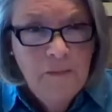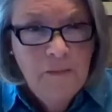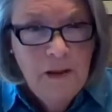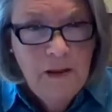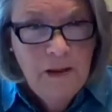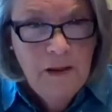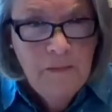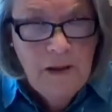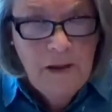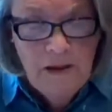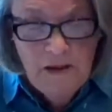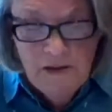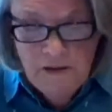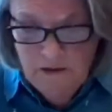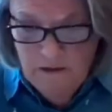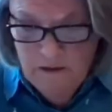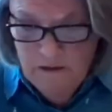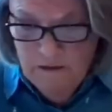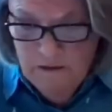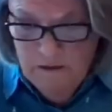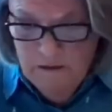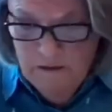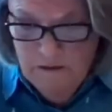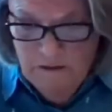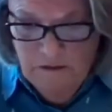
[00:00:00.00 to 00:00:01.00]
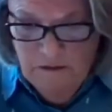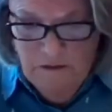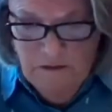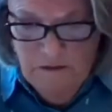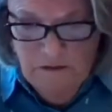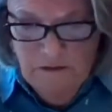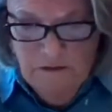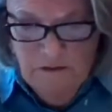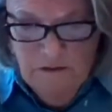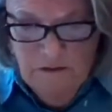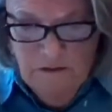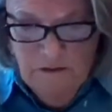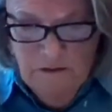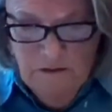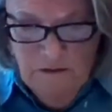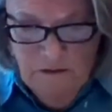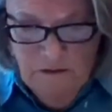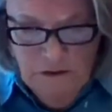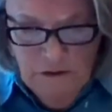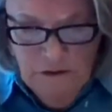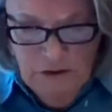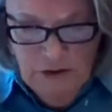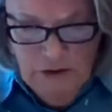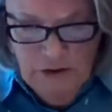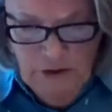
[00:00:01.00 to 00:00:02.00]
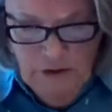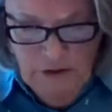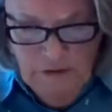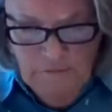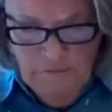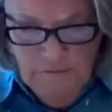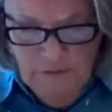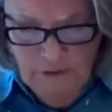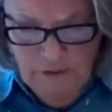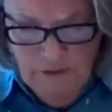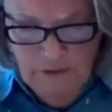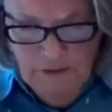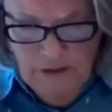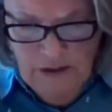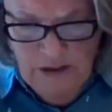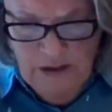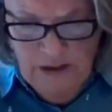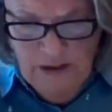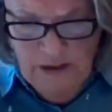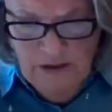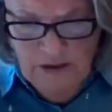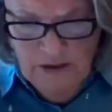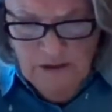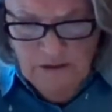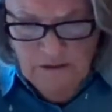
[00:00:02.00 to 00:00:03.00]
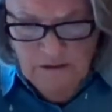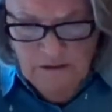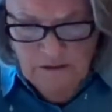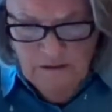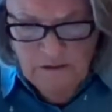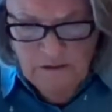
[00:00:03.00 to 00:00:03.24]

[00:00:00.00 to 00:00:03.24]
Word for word: baby? And she lifted her head.